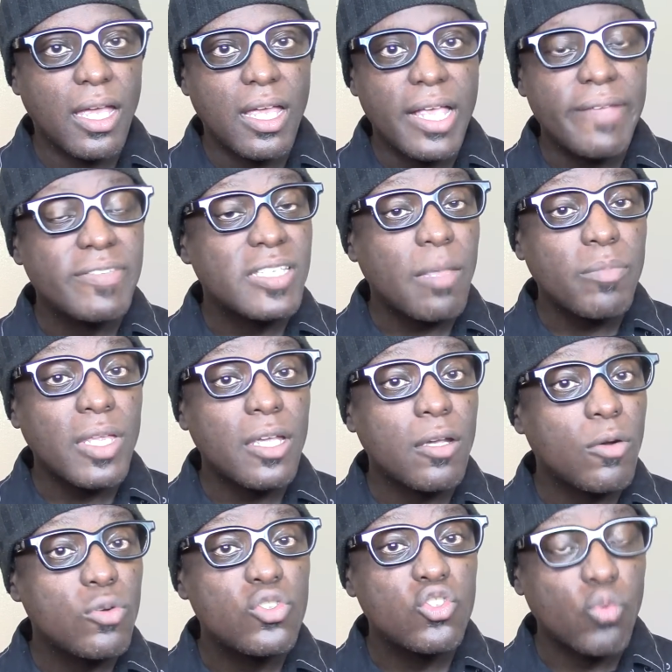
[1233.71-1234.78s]
If something
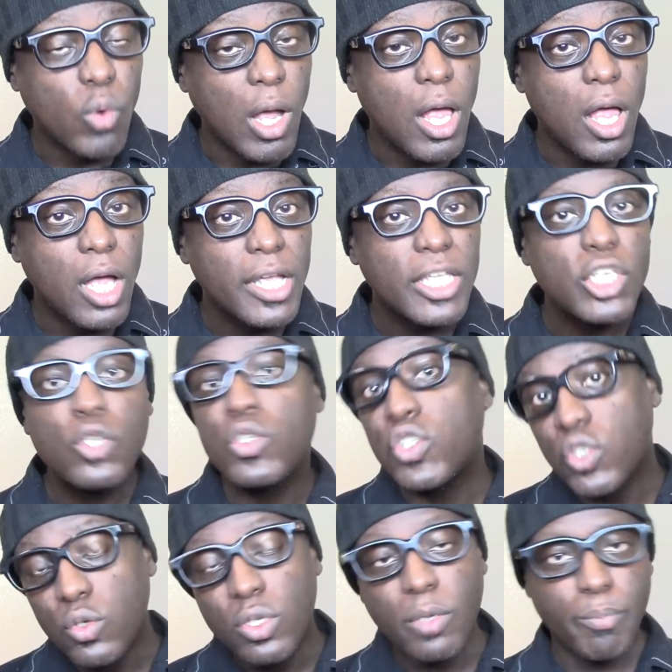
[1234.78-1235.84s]
goes wrong, you
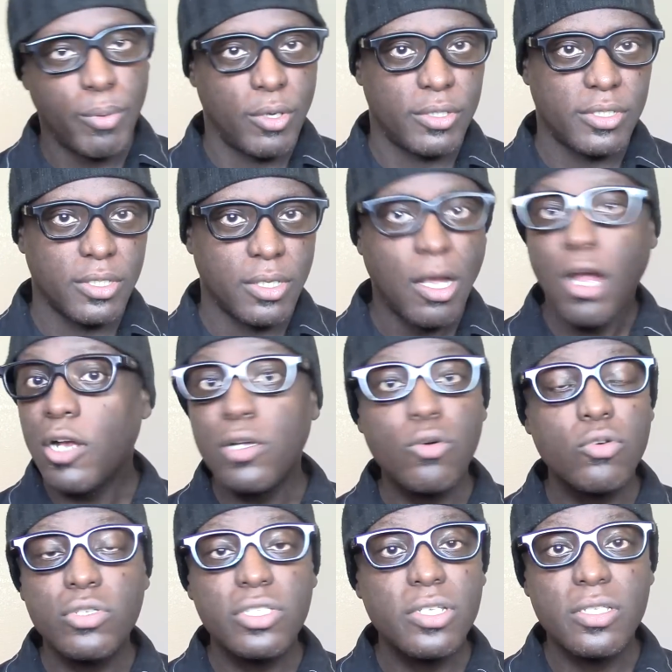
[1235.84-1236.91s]
sue the person. Our
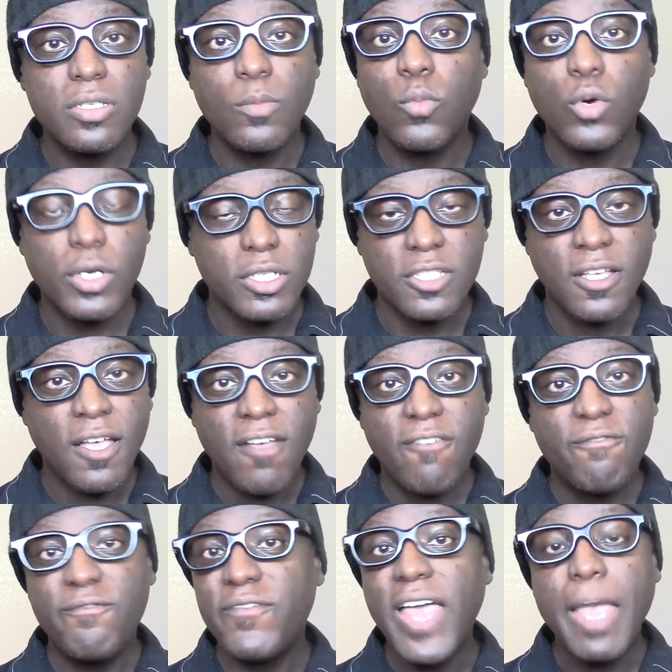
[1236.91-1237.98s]
court system works
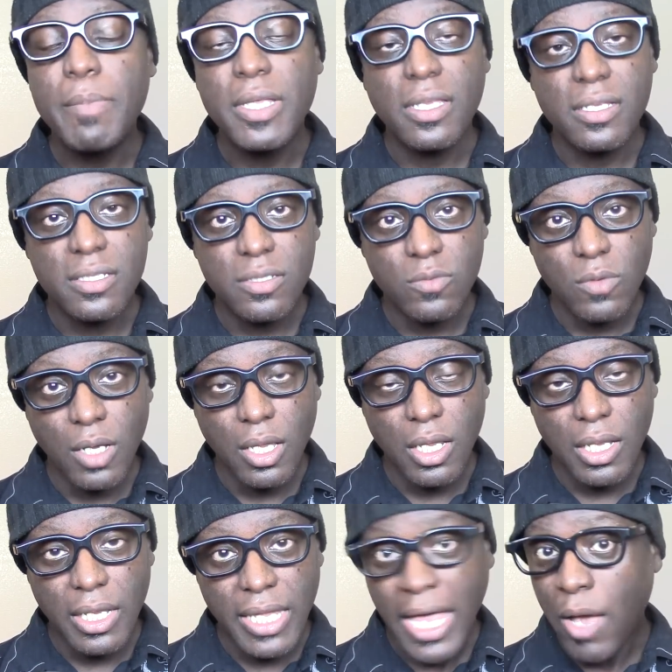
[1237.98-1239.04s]
fabulous
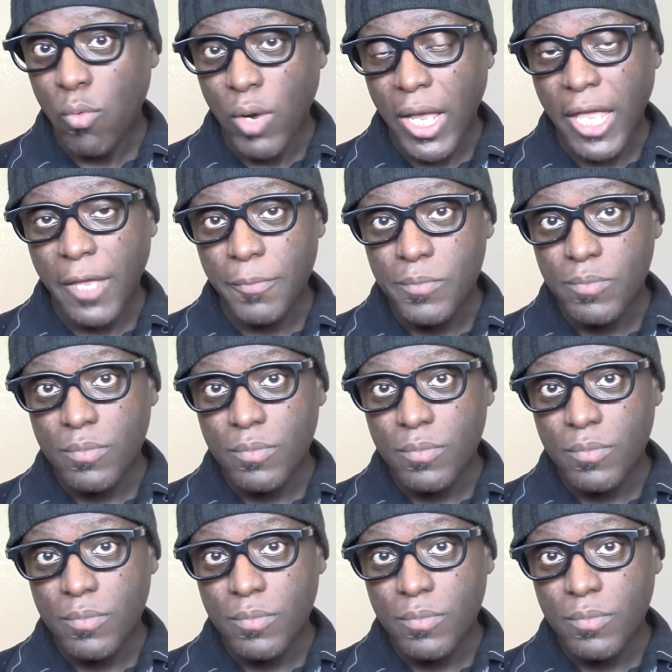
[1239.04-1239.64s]
that way.